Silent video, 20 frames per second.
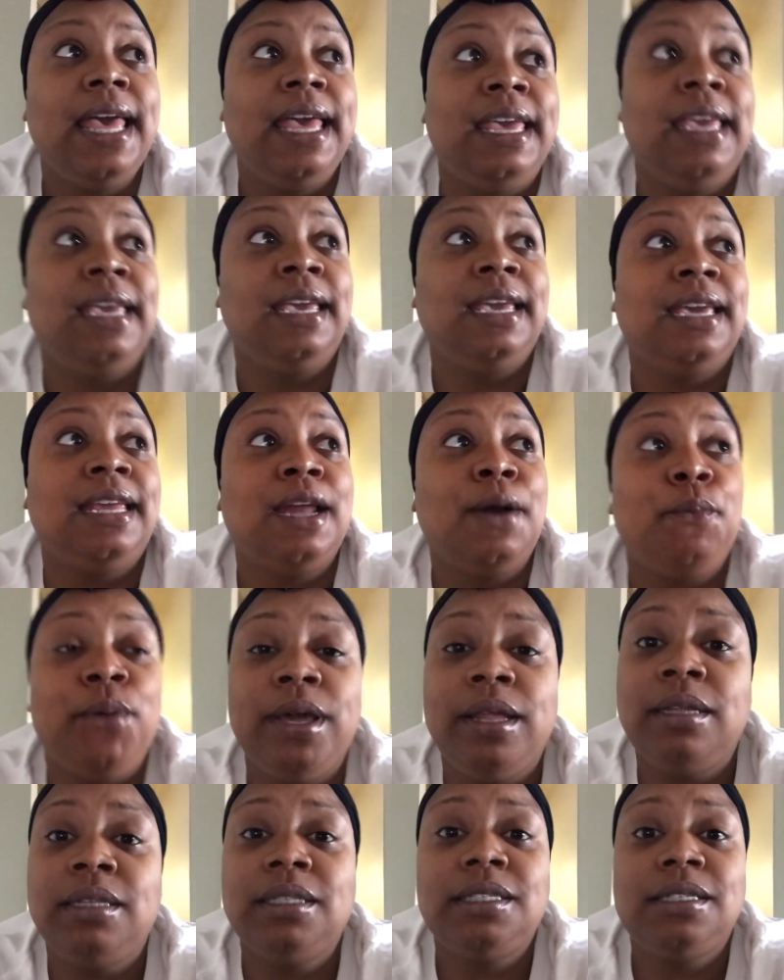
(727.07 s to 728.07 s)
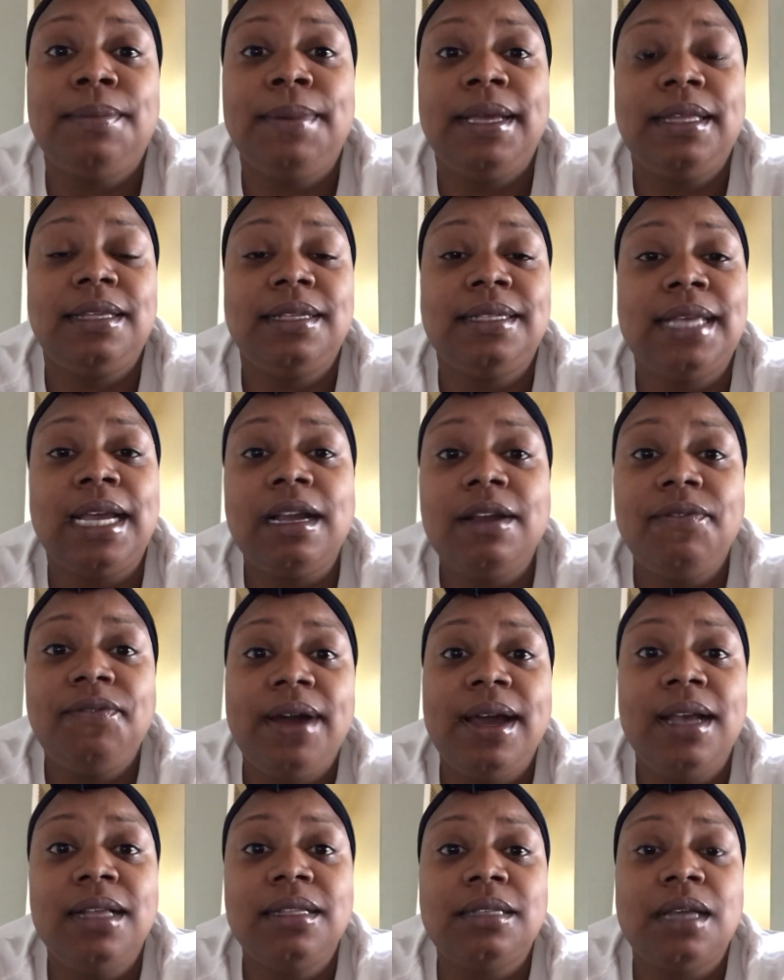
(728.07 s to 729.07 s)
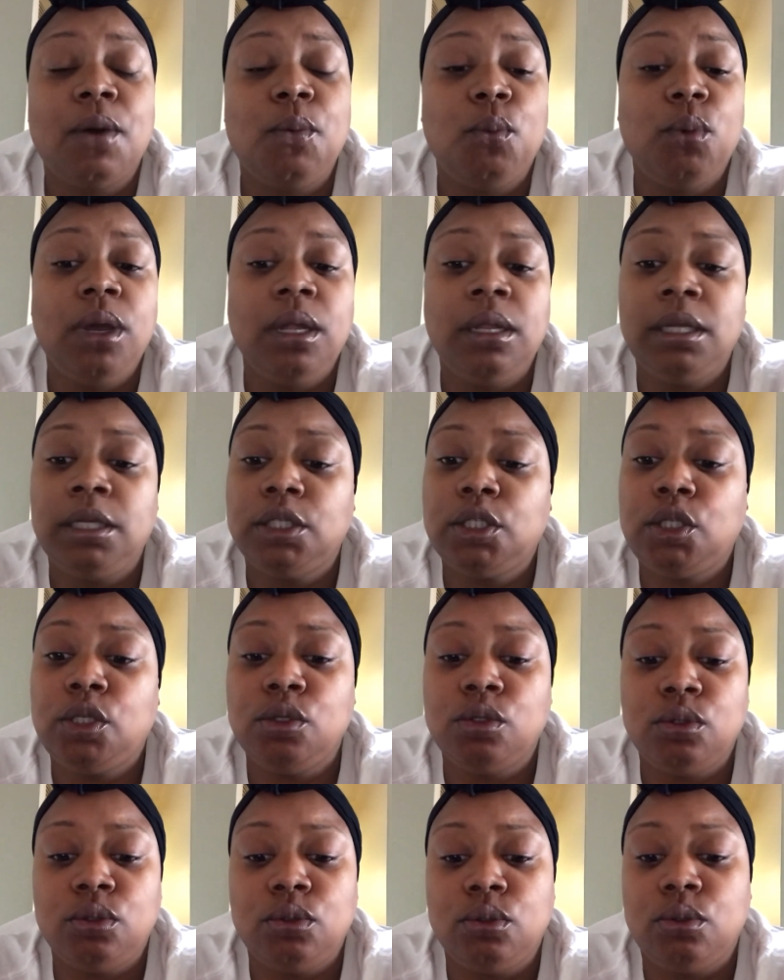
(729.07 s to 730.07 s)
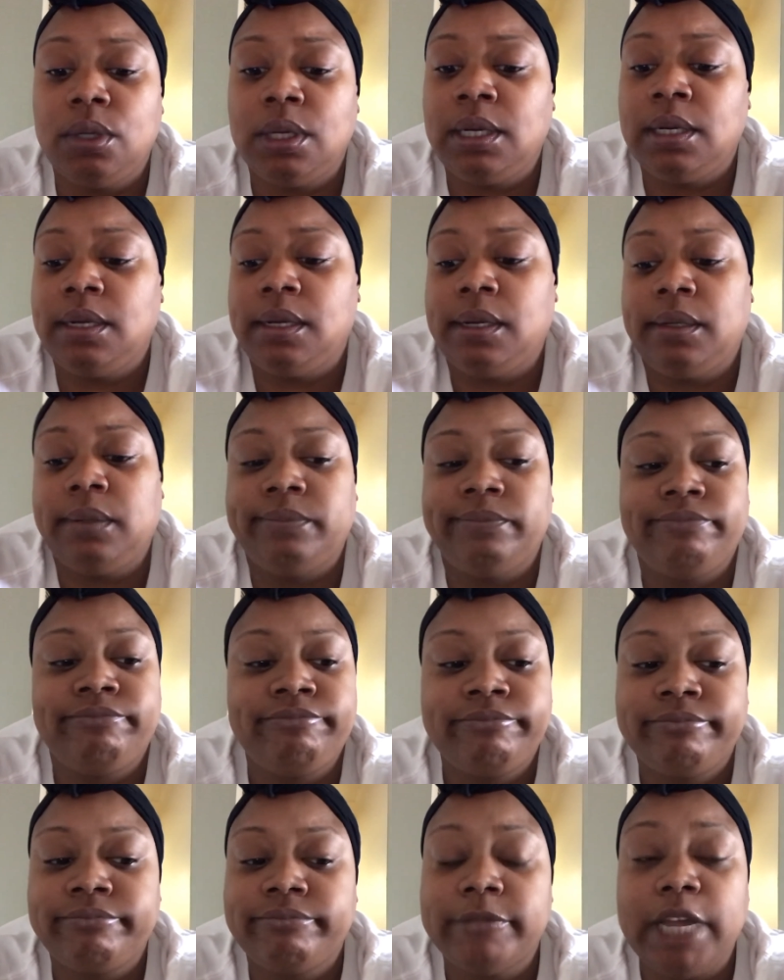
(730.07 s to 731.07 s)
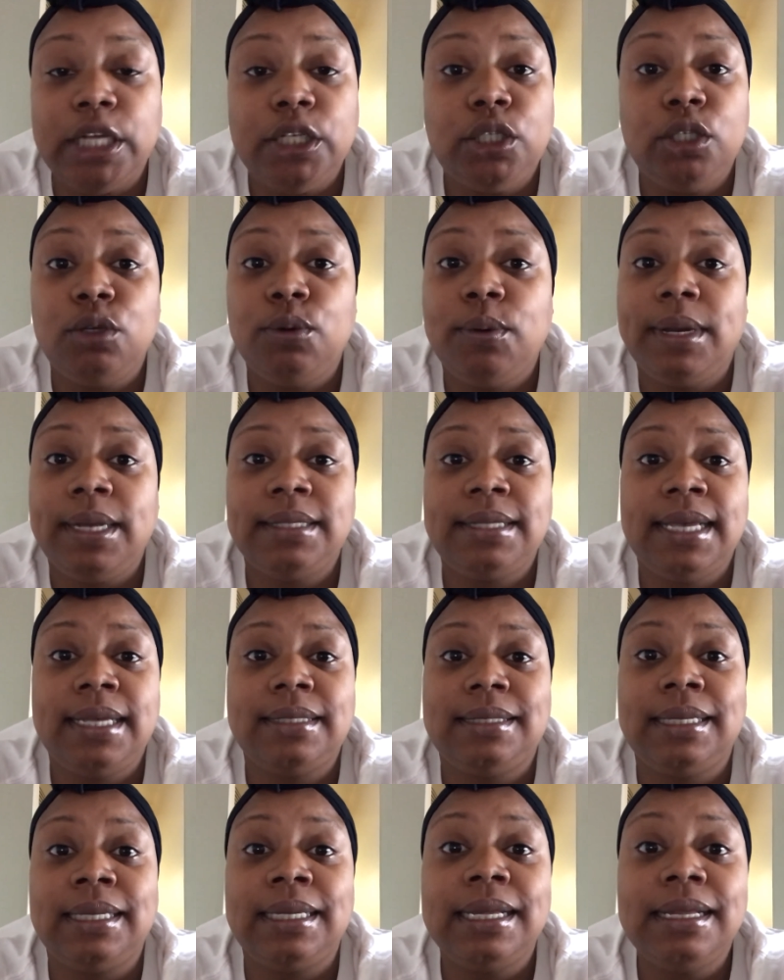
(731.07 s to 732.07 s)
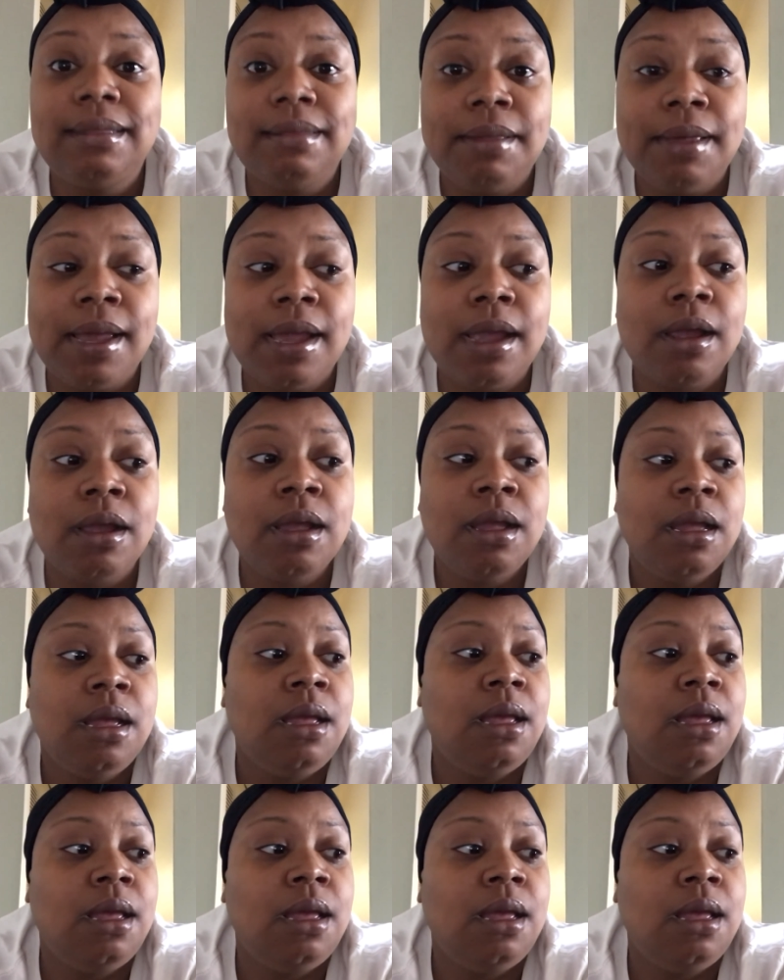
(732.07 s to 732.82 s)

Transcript: And I'm willing to make the sacrifice. I'm willing to do what it takes to get there.